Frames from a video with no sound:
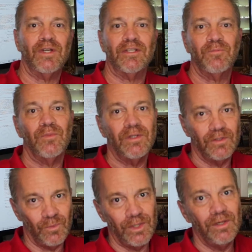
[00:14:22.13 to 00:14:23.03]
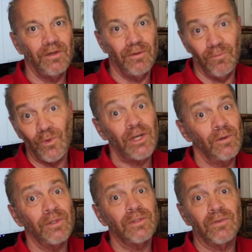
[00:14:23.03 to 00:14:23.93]
us because we
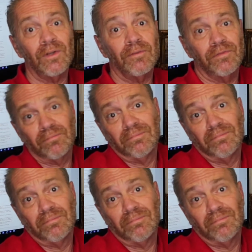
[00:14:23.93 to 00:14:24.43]
know this stuff.